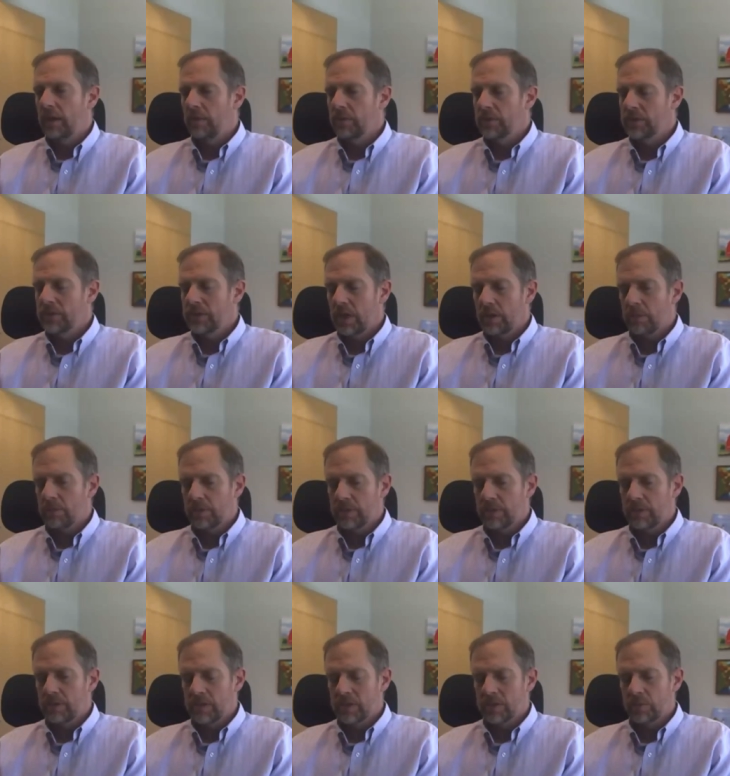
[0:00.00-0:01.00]
we'll start
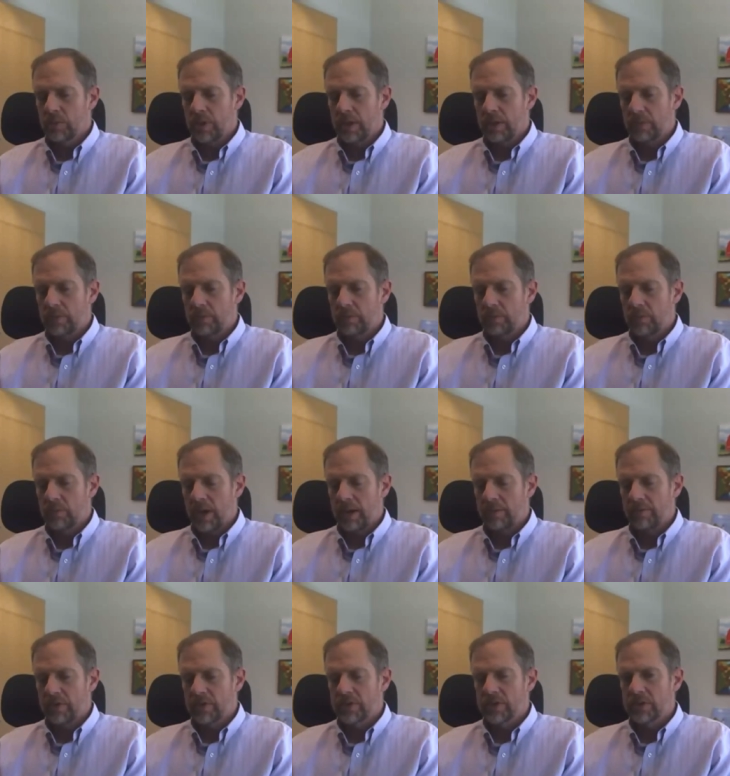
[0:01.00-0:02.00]
with just what
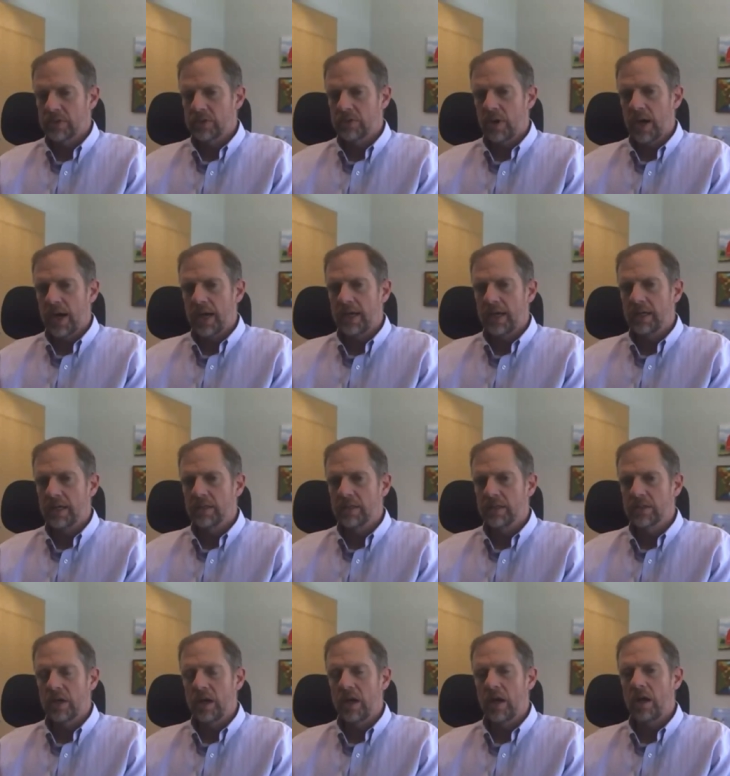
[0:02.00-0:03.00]
wet versus dry
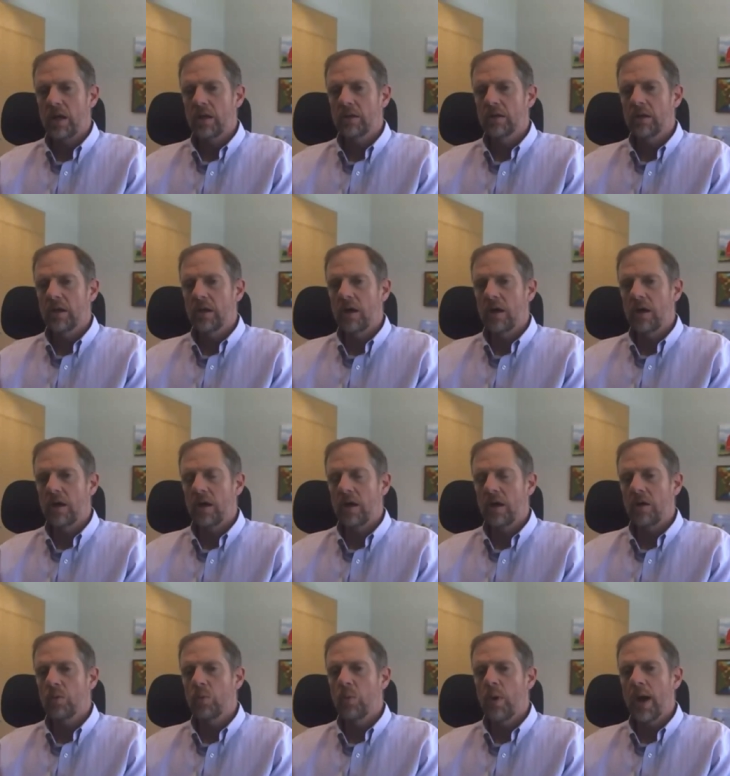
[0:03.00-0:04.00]
is. All
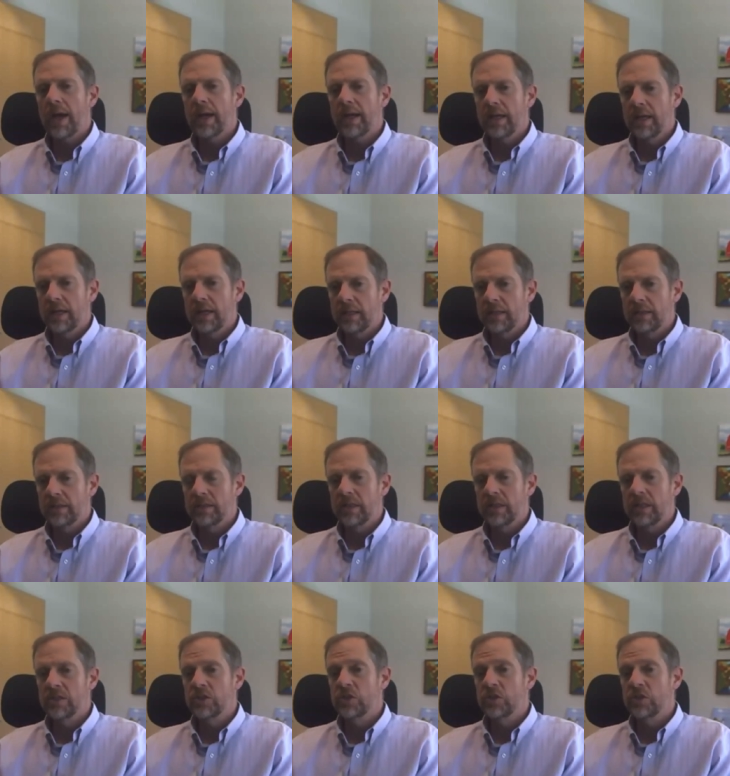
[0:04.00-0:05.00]
all wet is
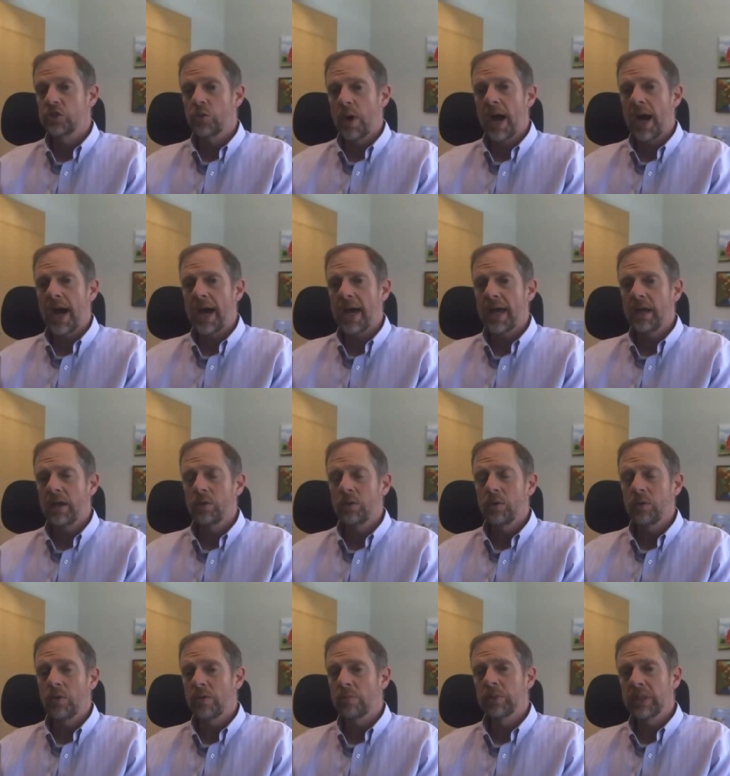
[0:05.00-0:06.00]
is dry
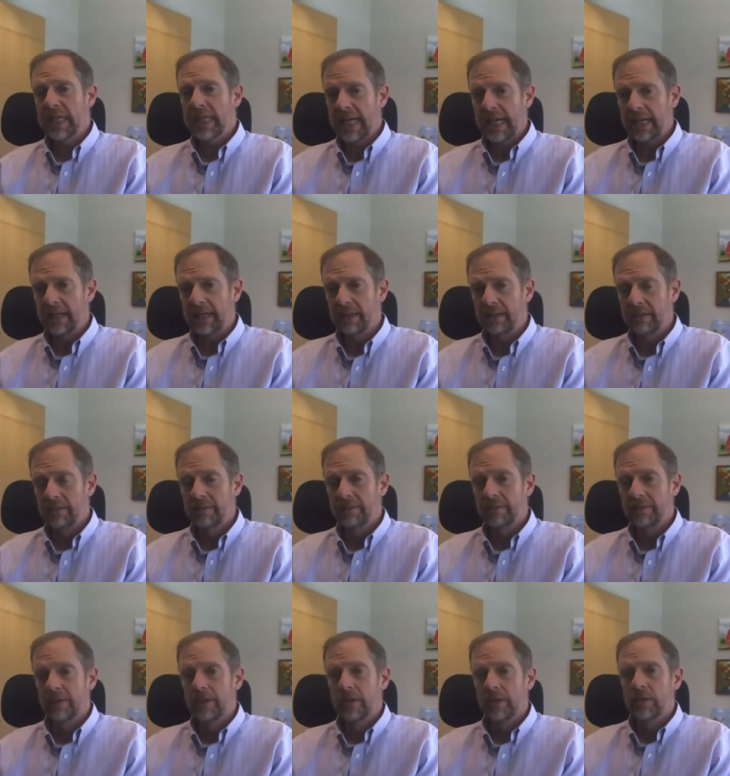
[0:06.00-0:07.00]
with bleeding
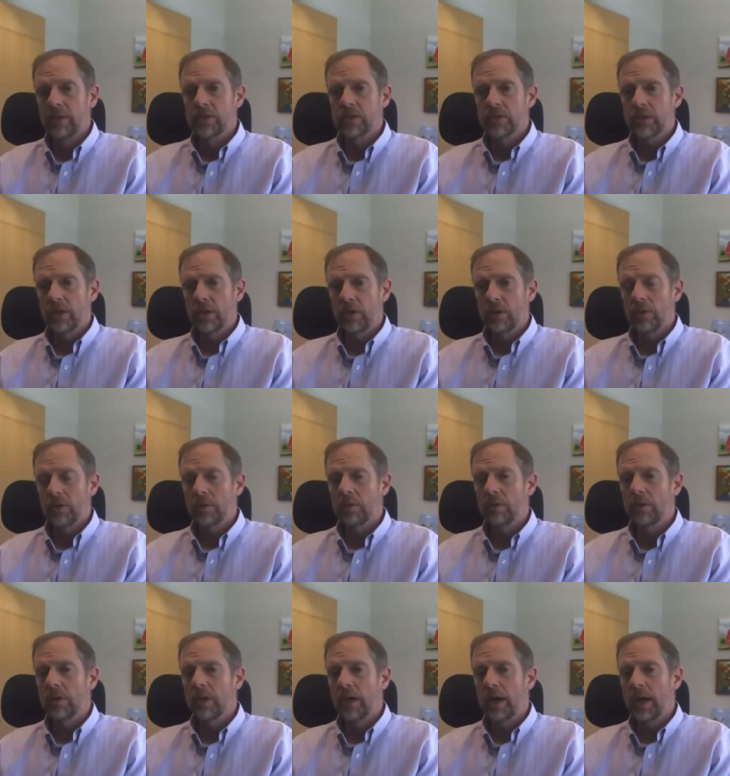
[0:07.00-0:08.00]

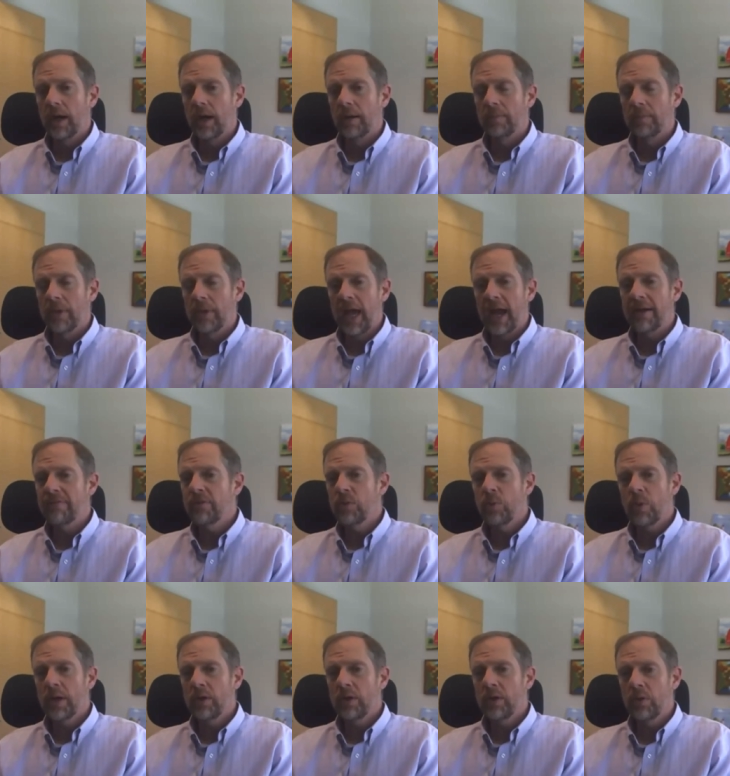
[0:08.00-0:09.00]
so um,
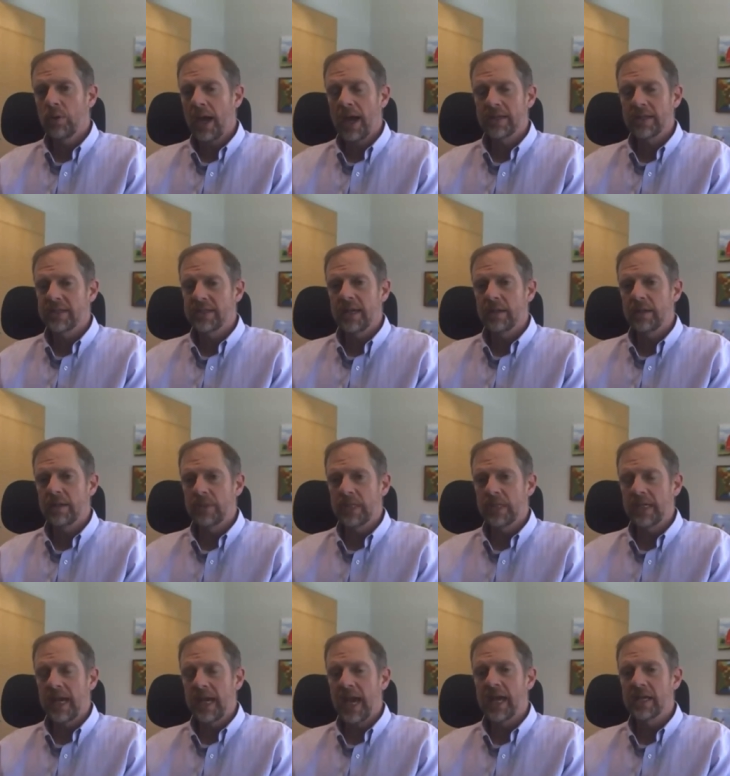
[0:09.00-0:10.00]
everyone who has
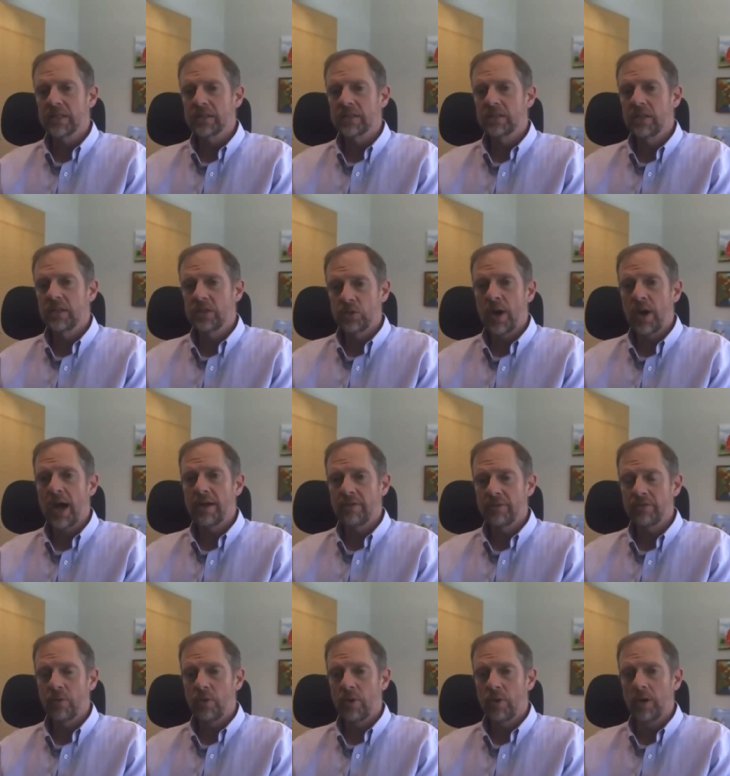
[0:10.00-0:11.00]
AMD has the dry
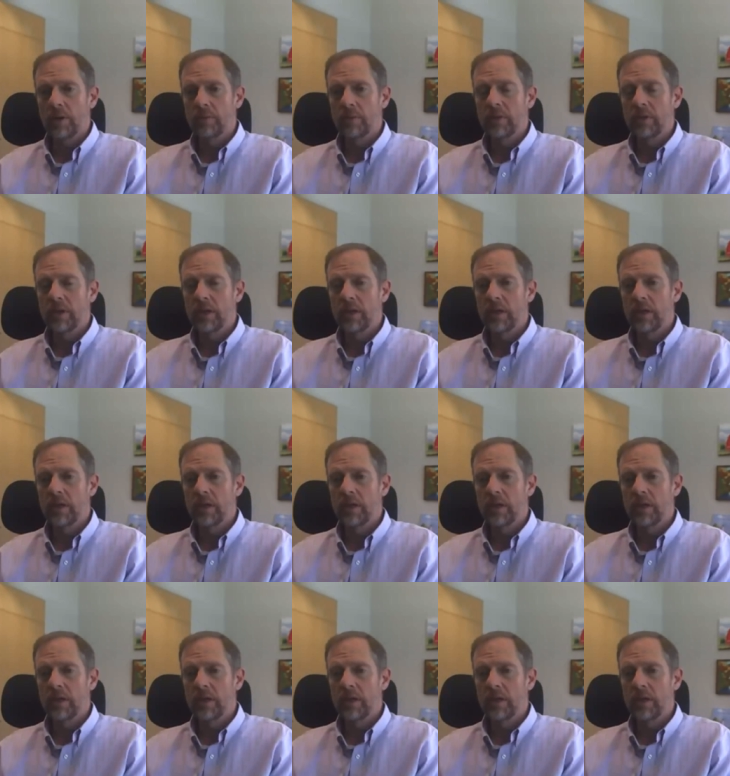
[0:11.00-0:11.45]
form.